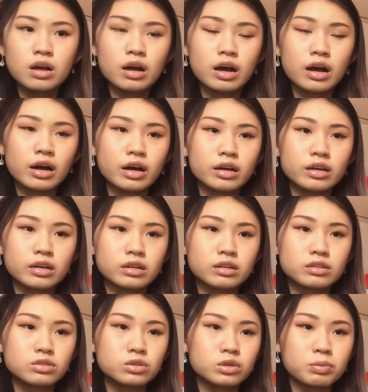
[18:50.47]

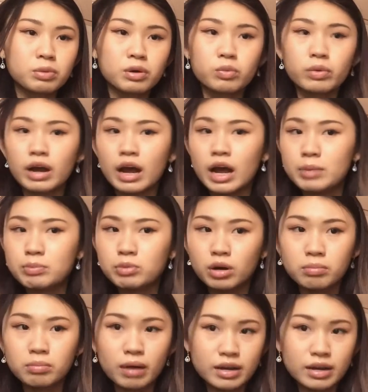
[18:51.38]
To the point where I
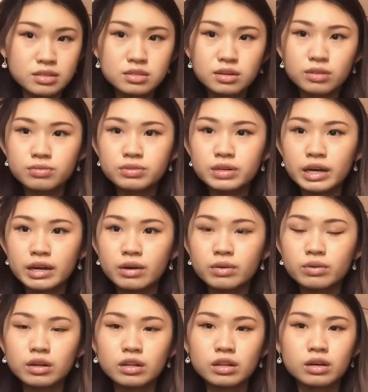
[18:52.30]
brought myself
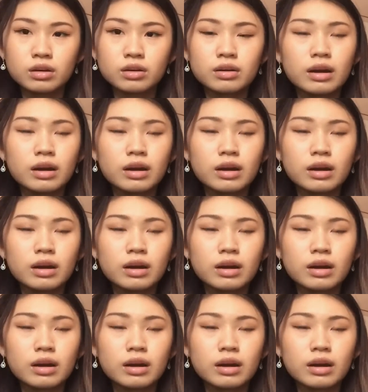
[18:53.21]
down a lot.